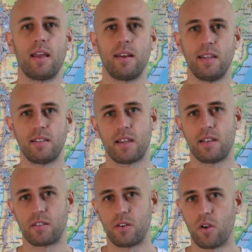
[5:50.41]
And he
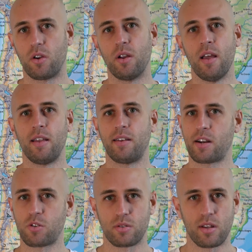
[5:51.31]
says, no,
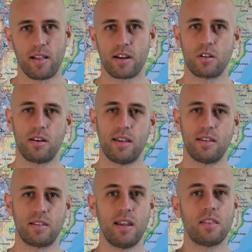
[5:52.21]
natural selection
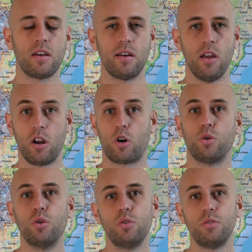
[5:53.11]
is neither
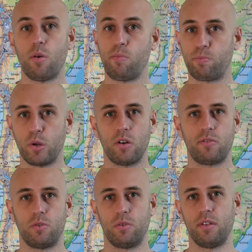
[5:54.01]
cruel nor
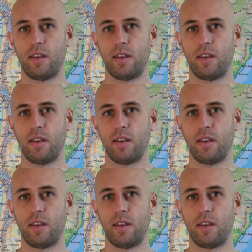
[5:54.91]
beautiful.